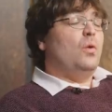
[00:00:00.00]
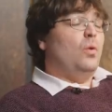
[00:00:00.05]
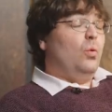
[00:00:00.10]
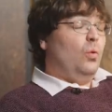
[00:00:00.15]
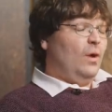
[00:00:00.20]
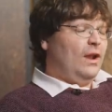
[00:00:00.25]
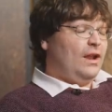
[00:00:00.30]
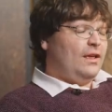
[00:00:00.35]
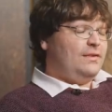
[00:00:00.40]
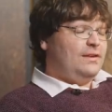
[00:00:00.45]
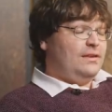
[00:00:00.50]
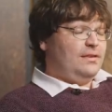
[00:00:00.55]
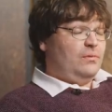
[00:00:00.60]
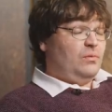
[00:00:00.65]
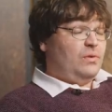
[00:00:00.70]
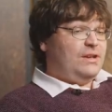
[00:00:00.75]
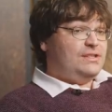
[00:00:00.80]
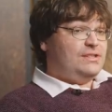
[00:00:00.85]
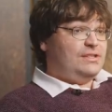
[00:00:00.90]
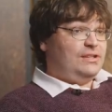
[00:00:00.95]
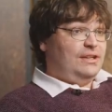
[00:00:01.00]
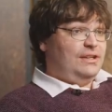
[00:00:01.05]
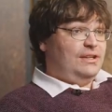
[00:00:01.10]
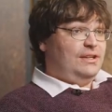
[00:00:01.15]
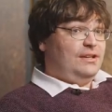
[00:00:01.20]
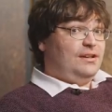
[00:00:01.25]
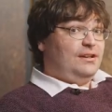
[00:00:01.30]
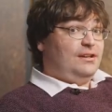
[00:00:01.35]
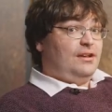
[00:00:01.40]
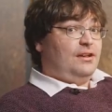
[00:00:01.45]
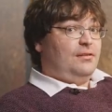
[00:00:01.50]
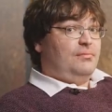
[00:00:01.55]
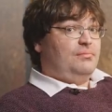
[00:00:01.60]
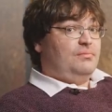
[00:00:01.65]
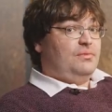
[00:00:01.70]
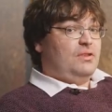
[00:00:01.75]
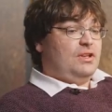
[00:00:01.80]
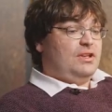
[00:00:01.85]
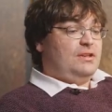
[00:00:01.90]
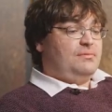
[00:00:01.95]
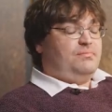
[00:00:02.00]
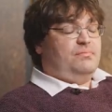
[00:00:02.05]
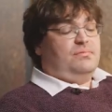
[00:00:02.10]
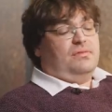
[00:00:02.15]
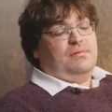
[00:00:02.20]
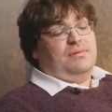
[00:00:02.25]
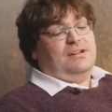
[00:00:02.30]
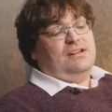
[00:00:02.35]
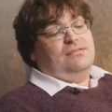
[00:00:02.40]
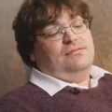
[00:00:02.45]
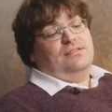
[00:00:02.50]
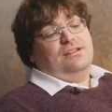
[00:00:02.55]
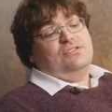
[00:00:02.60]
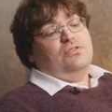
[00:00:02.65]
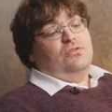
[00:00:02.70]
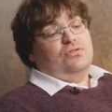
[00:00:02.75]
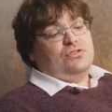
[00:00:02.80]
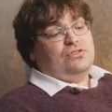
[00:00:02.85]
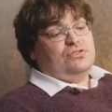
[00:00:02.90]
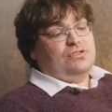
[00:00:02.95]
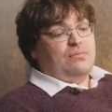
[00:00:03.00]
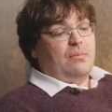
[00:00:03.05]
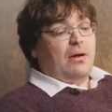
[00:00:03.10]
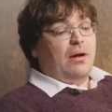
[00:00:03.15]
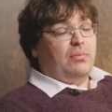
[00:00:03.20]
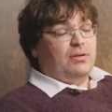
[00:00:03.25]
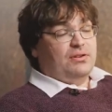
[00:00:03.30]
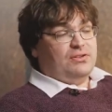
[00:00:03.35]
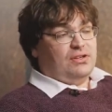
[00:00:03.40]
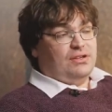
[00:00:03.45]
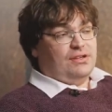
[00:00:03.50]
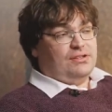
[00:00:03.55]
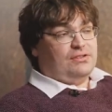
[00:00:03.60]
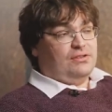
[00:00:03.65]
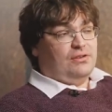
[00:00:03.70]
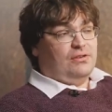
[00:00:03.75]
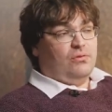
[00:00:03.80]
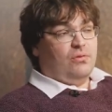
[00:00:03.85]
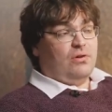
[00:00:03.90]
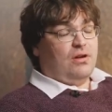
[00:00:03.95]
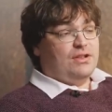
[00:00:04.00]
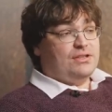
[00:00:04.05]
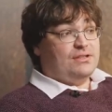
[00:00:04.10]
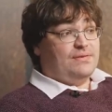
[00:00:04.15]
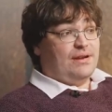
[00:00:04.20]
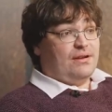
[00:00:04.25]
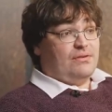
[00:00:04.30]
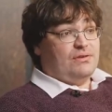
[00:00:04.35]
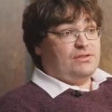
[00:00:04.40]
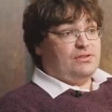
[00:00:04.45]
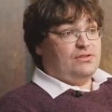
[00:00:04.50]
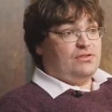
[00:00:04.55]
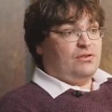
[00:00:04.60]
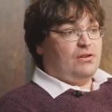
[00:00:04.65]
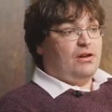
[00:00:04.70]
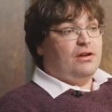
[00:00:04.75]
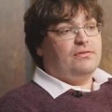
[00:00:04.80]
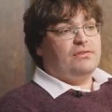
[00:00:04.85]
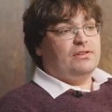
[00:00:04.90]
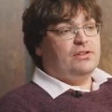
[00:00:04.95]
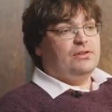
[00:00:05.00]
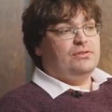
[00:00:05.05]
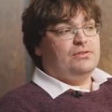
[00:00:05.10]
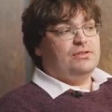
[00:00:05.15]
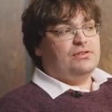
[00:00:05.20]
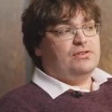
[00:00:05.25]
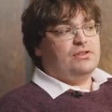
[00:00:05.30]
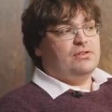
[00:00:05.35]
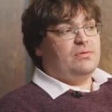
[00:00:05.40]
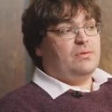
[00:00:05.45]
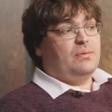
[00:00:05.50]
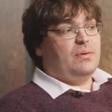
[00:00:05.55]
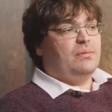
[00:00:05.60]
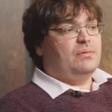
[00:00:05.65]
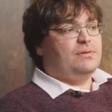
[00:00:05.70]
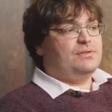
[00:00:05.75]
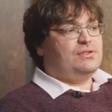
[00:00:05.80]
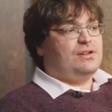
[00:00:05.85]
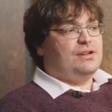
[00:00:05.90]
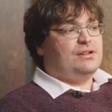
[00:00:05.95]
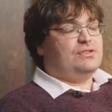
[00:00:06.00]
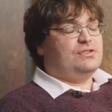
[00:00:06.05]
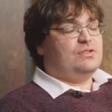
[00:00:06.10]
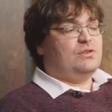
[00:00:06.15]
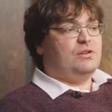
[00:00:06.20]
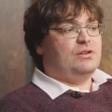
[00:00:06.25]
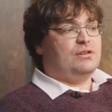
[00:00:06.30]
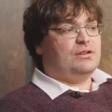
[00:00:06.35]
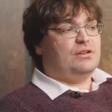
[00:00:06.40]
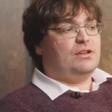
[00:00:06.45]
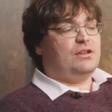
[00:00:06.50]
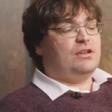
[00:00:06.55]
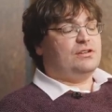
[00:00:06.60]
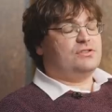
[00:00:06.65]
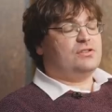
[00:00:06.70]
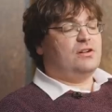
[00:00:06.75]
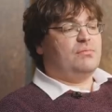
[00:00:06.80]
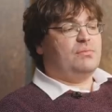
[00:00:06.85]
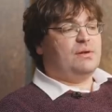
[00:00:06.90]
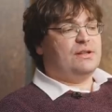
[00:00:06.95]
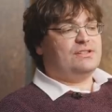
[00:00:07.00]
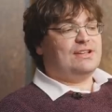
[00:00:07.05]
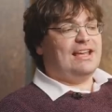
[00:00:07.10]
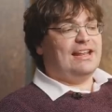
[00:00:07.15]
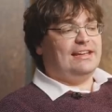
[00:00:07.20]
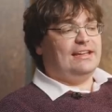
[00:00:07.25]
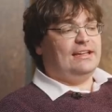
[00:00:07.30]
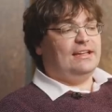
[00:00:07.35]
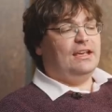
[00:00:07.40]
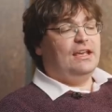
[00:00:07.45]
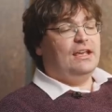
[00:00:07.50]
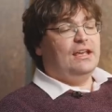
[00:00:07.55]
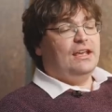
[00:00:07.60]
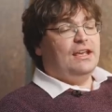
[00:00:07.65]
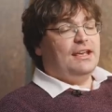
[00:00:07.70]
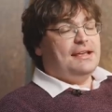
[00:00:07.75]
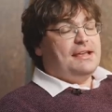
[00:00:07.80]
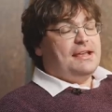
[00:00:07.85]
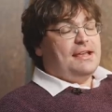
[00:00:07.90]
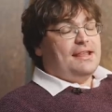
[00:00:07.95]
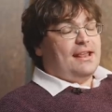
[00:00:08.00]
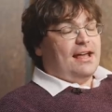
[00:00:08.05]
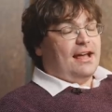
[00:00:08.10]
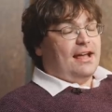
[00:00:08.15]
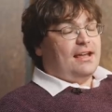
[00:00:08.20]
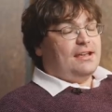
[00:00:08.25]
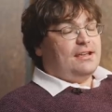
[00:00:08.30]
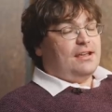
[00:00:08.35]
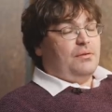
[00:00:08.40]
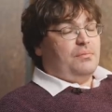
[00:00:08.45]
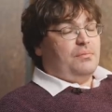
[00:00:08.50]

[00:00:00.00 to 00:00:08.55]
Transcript: Well, I think that we see that, I mean, it's not just in publishing, it's in all kinds of areas, as you kind of alluded to, but publishing is as good an example as any, that